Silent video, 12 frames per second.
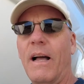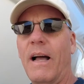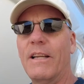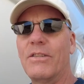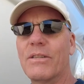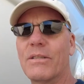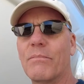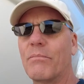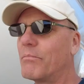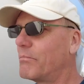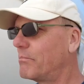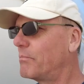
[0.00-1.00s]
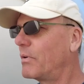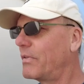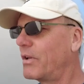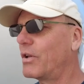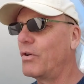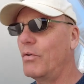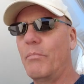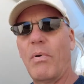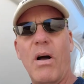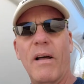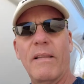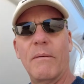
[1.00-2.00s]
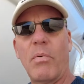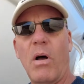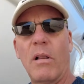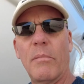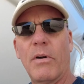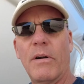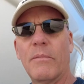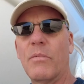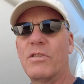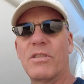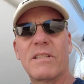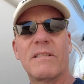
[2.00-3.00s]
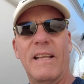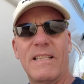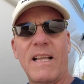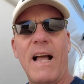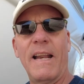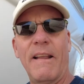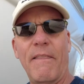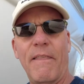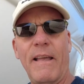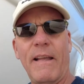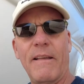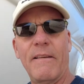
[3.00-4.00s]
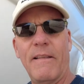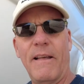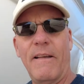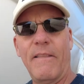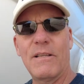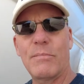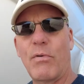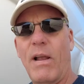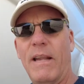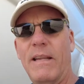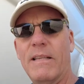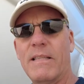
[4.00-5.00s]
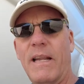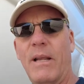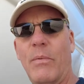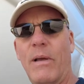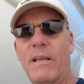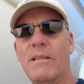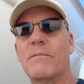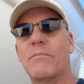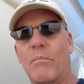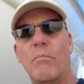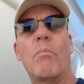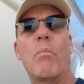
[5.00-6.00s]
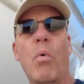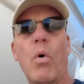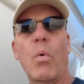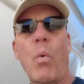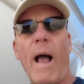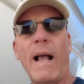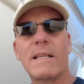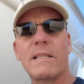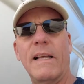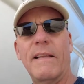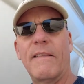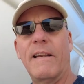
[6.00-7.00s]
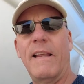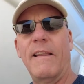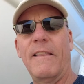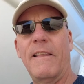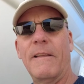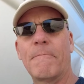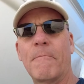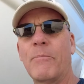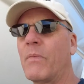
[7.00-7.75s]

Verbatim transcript: I just put the goop on the polymer, which is, it's kind of thick, this brand is anyways, more wax like than anything,